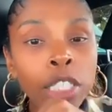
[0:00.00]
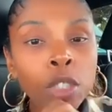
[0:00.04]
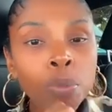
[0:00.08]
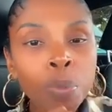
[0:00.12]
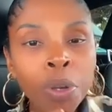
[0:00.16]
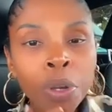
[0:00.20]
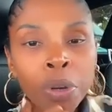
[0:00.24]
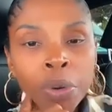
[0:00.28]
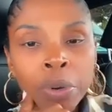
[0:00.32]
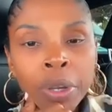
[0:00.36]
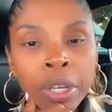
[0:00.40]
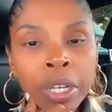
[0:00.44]

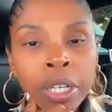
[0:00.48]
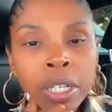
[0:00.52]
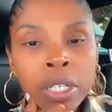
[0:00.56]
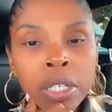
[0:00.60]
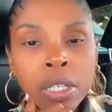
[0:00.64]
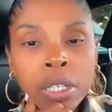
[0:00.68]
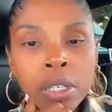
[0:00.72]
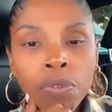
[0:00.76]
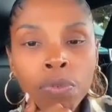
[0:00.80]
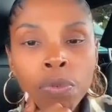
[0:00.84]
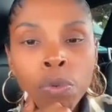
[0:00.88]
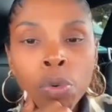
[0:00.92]

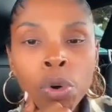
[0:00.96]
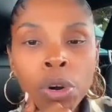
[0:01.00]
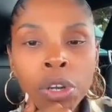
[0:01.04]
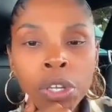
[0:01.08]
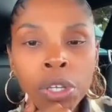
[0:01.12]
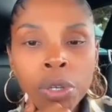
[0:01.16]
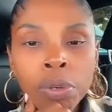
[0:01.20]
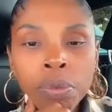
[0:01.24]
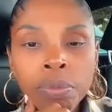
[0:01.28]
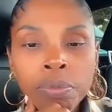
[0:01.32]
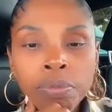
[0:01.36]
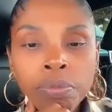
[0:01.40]
experience
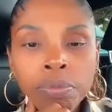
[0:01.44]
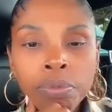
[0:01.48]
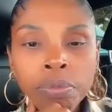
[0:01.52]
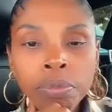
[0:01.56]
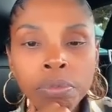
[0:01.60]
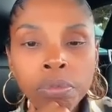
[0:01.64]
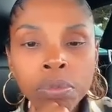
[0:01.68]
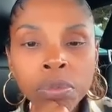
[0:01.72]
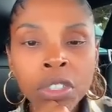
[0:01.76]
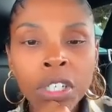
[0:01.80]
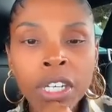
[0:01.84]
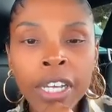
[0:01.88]
for you.
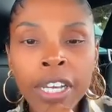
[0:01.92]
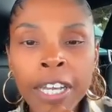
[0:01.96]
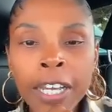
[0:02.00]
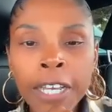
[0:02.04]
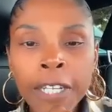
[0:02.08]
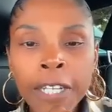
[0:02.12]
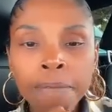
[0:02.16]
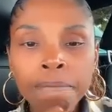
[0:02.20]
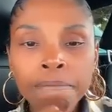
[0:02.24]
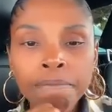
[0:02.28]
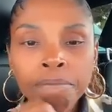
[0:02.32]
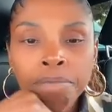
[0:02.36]

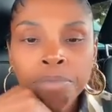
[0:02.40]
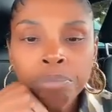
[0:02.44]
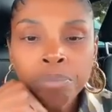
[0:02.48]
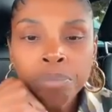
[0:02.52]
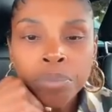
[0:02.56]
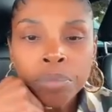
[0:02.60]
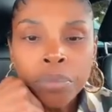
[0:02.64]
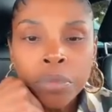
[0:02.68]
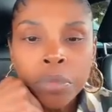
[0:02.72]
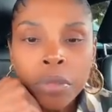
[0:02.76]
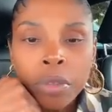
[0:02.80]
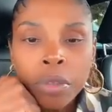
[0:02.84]
Okay.
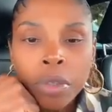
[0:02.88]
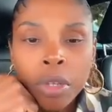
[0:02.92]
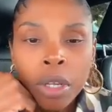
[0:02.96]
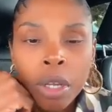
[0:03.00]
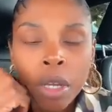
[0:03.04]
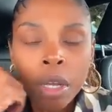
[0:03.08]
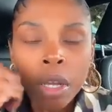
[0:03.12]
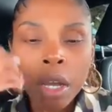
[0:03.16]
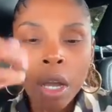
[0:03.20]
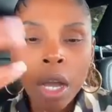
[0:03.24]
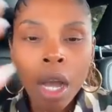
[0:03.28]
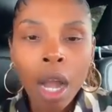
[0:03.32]

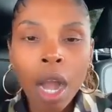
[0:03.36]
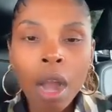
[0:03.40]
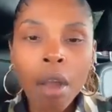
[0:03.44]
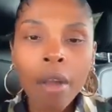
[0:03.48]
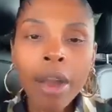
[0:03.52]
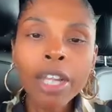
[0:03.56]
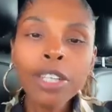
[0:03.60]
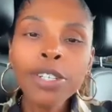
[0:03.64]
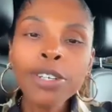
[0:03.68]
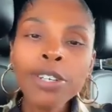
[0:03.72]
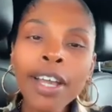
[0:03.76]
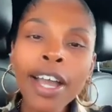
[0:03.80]

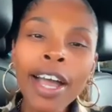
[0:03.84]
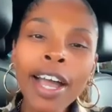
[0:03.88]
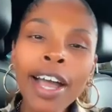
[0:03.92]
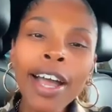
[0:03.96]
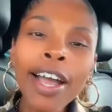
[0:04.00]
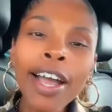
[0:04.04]
All right, you